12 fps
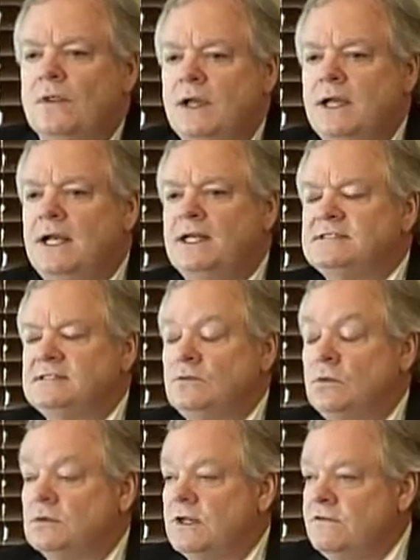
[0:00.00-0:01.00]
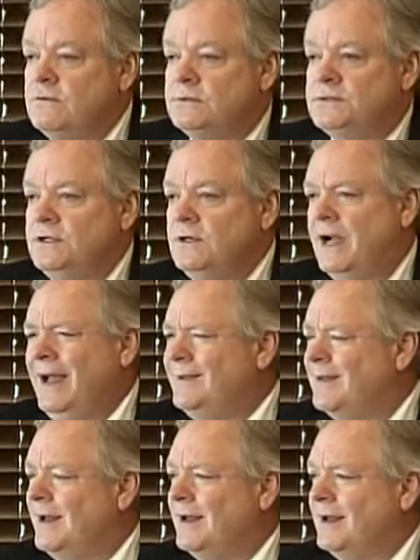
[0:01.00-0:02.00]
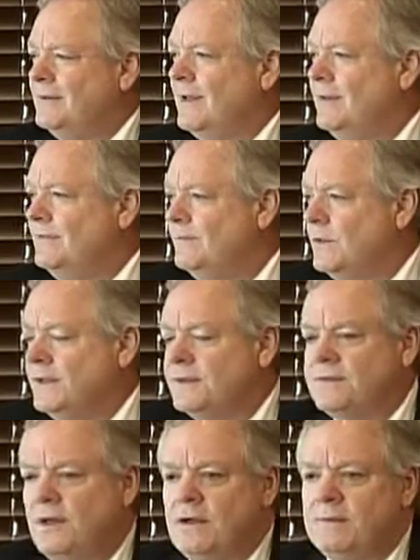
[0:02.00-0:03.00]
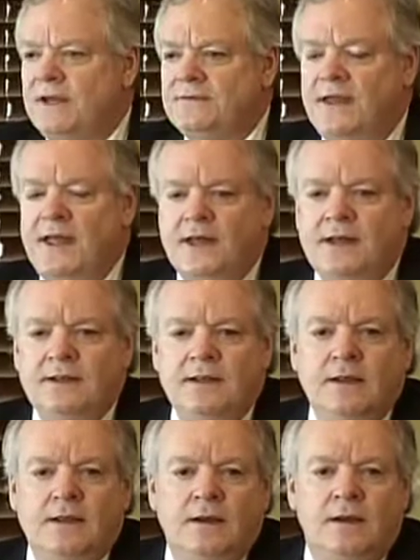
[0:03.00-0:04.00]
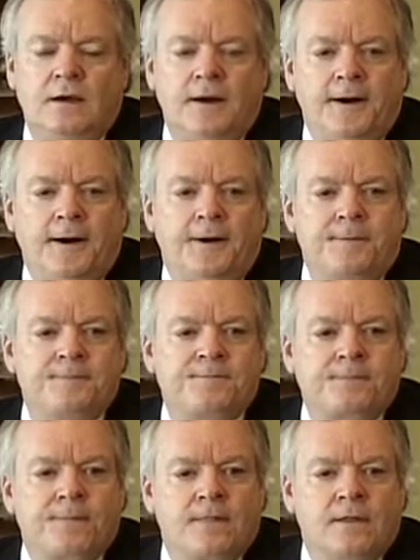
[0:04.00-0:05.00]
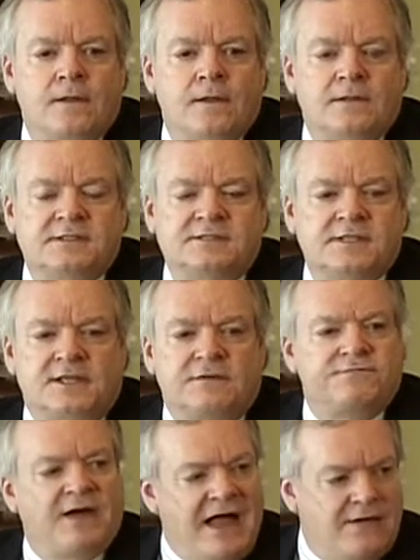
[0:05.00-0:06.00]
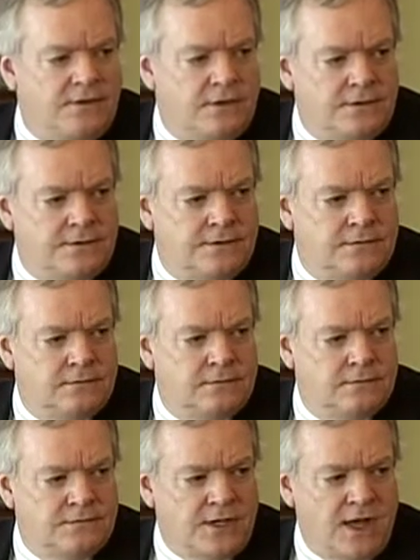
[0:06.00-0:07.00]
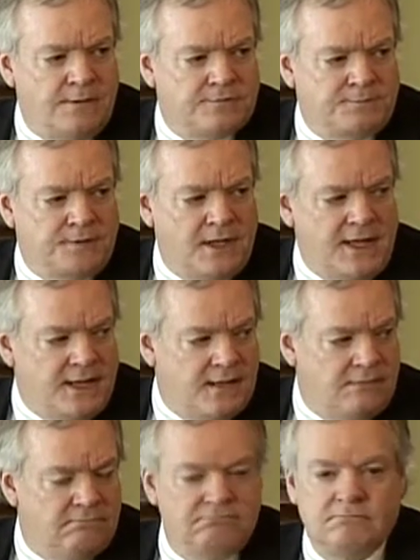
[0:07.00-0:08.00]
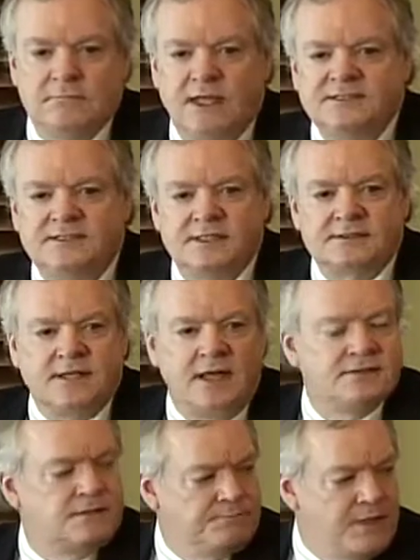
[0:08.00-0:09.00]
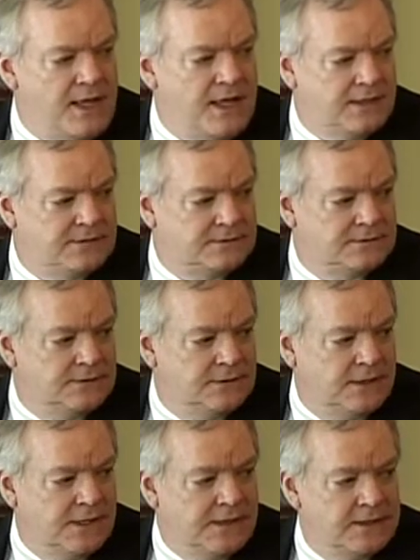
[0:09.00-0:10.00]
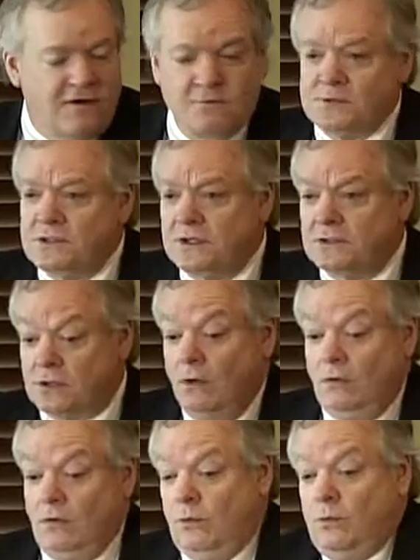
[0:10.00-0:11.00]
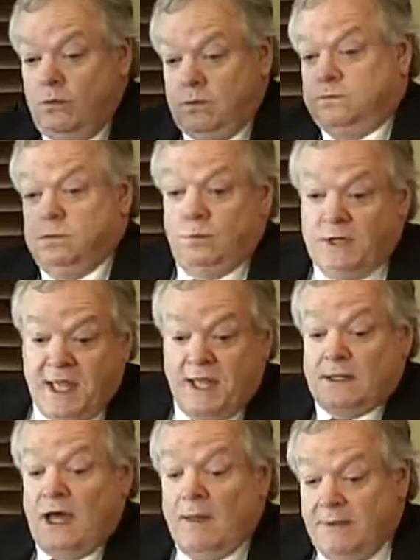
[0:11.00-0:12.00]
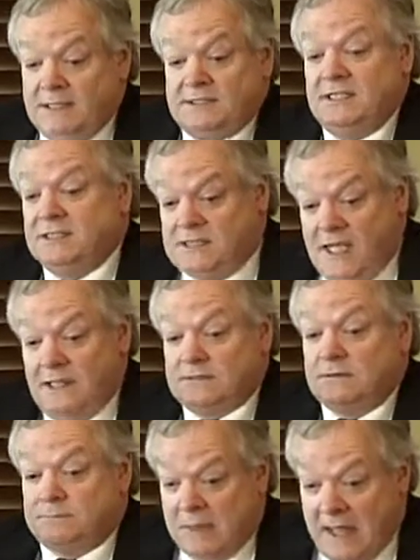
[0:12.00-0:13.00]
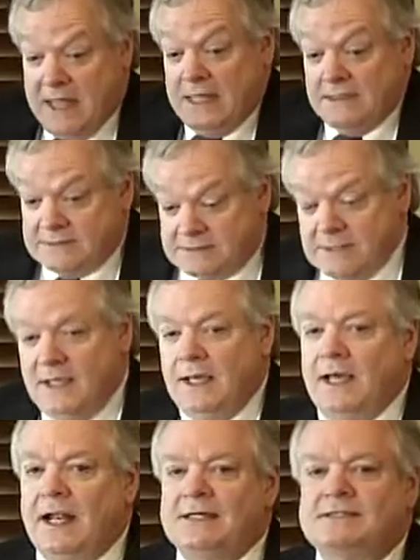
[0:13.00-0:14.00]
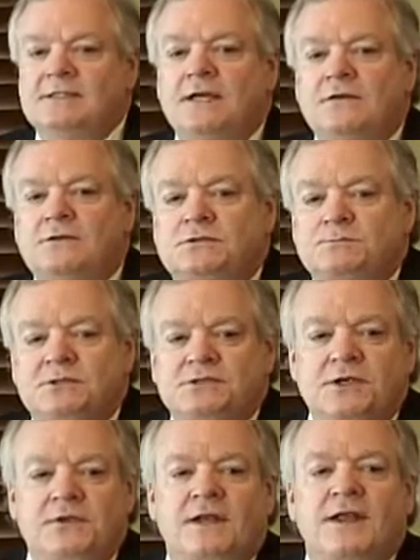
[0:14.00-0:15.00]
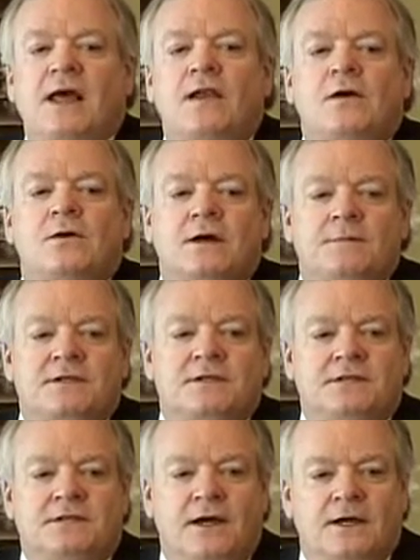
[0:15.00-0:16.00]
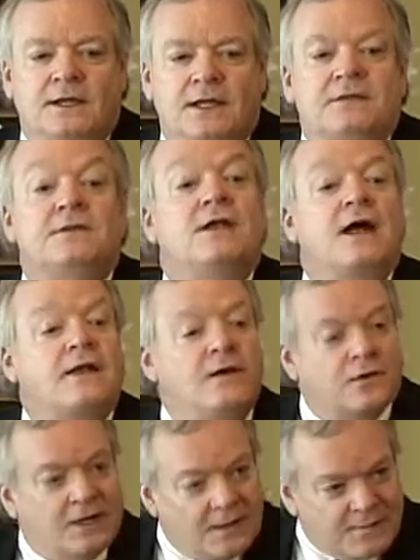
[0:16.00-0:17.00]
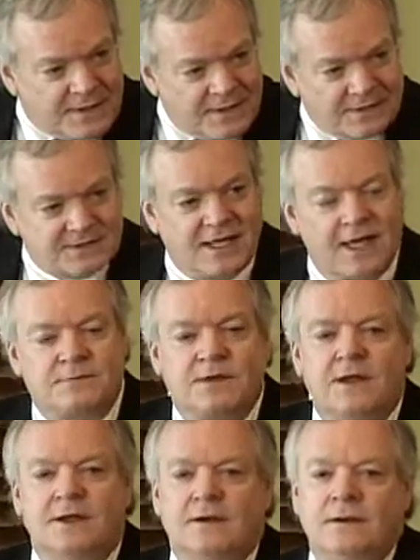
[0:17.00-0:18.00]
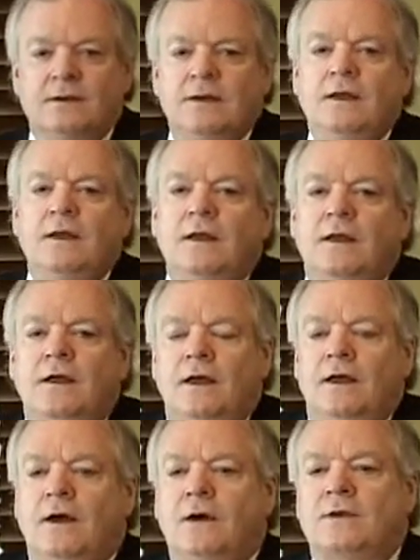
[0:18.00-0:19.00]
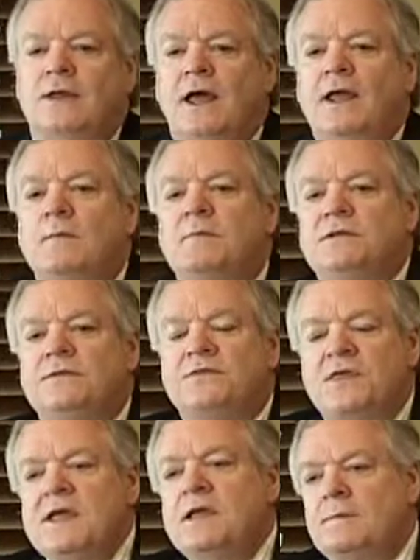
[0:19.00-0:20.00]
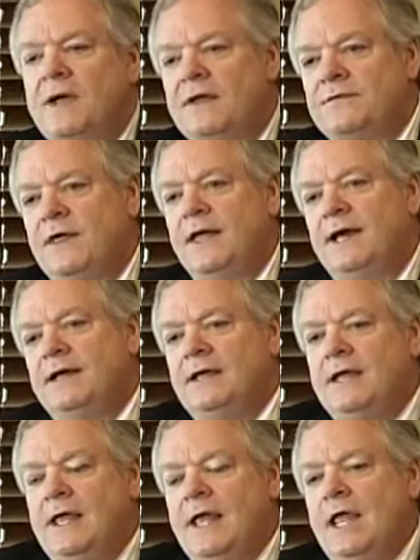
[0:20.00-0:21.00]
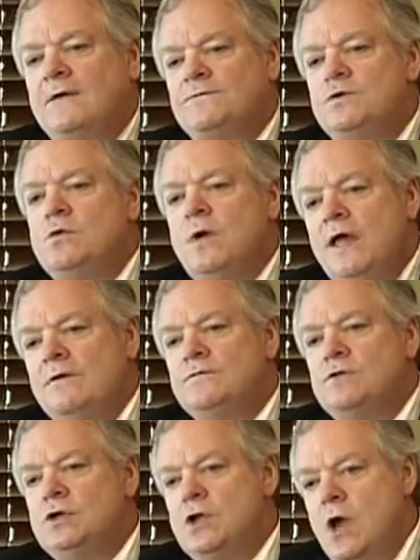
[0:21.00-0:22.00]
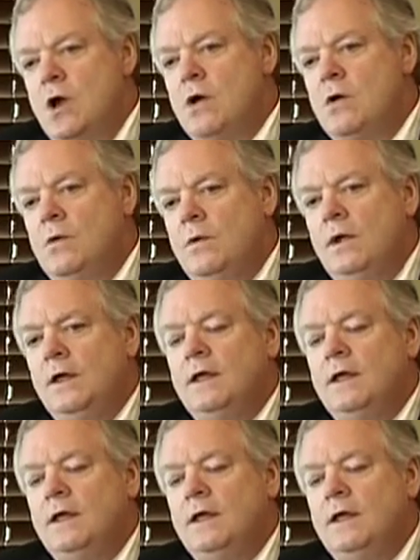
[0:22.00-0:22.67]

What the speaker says: And I said, well, Governor Beshear, I haven't really thought about that. Let's see, at 500 jobs a plant, that's 6,000 plants. And Governor Beshear goes, oh, we can't accommodate 6,000 plants. I said, Governor Beshear, they're not all coming to Kentucky. They're not all coming in the same year. Okay, but think about that. If you have no